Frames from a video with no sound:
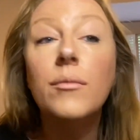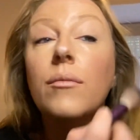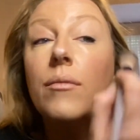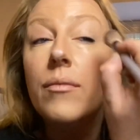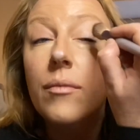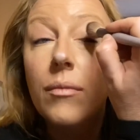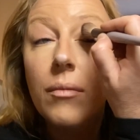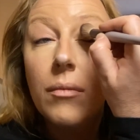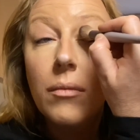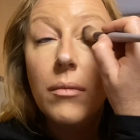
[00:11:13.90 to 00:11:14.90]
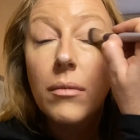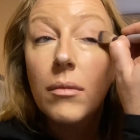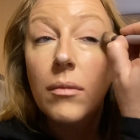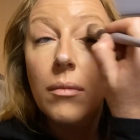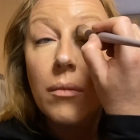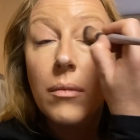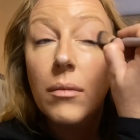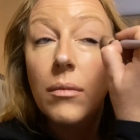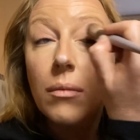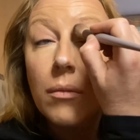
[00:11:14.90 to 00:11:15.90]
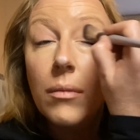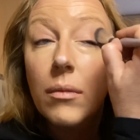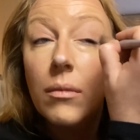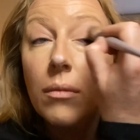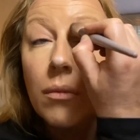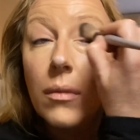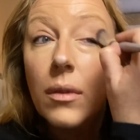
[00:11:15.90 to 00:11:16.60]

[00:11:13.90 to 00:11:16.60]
[no speech]